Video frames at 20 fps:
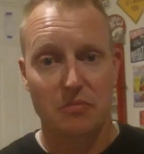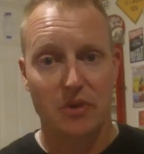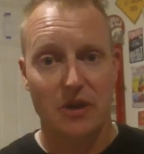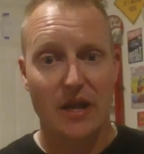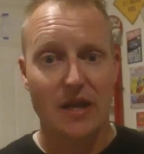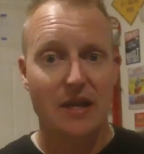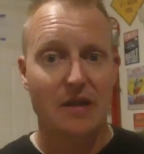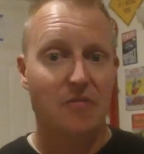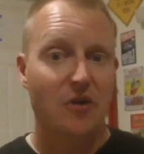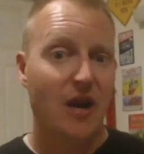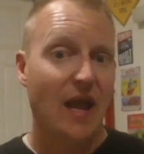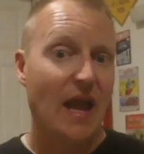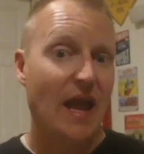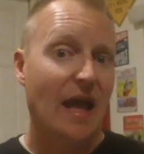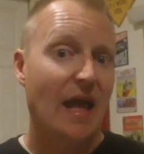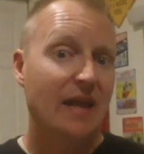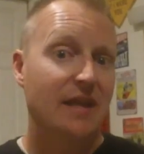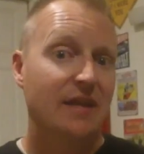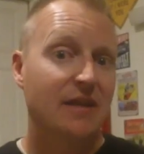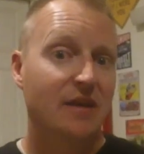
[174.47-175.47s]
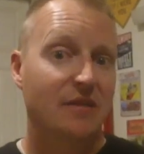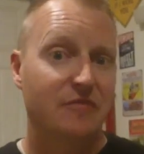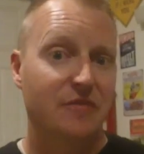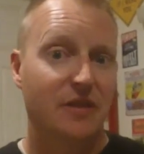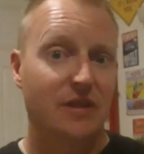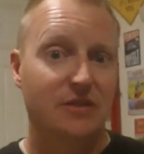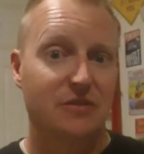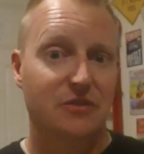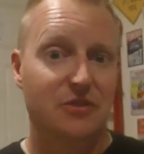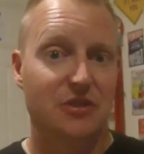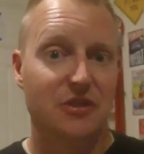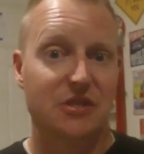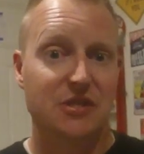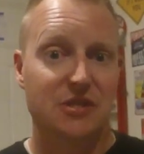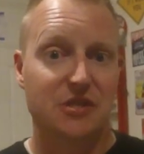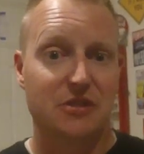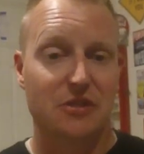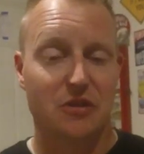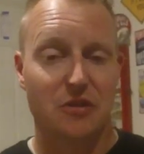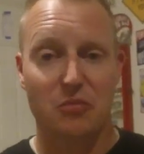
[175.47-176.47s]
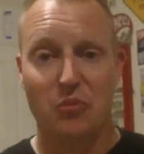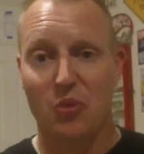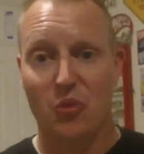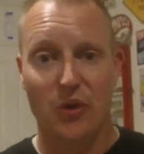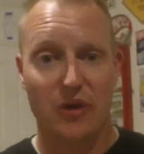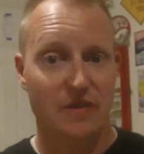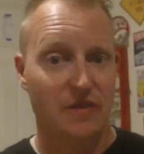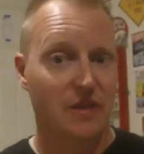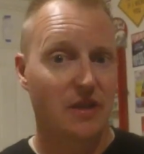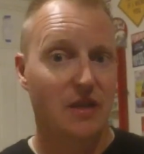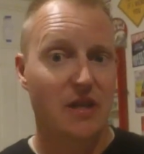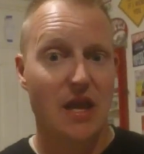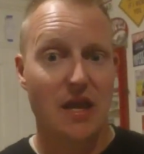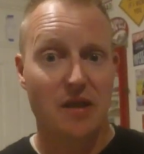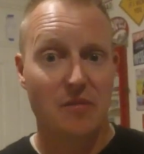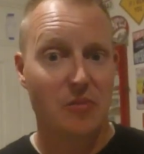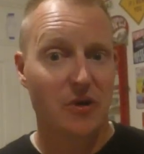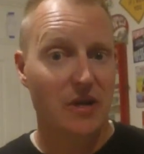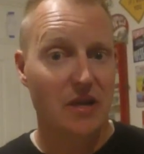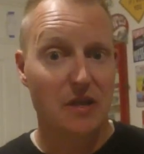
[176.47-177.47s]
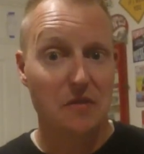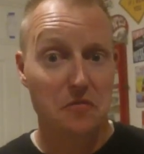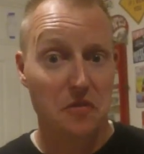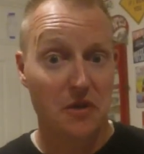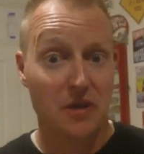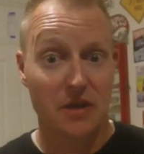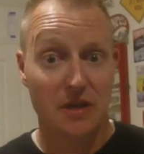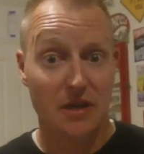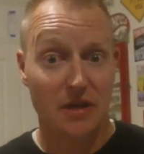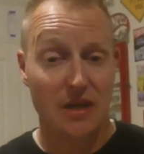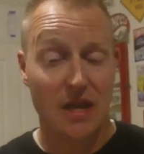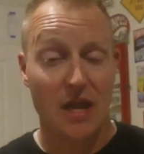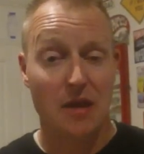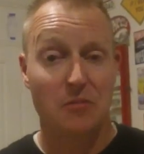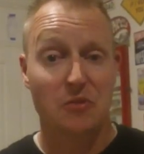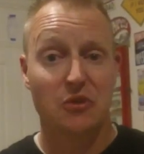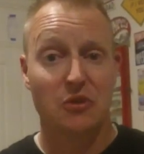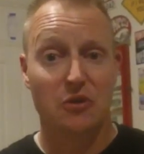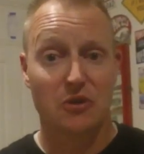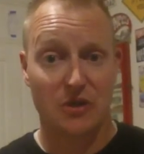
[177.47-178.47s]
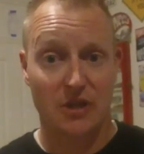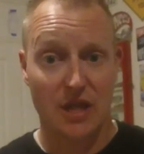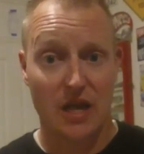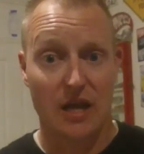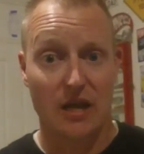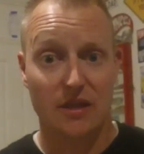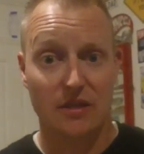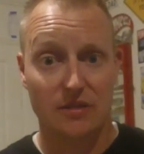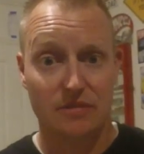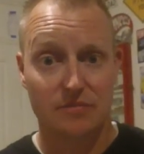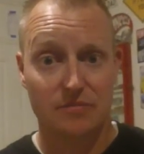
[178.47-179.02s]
but I never had enough interest to the point that anybody even came and looked at it.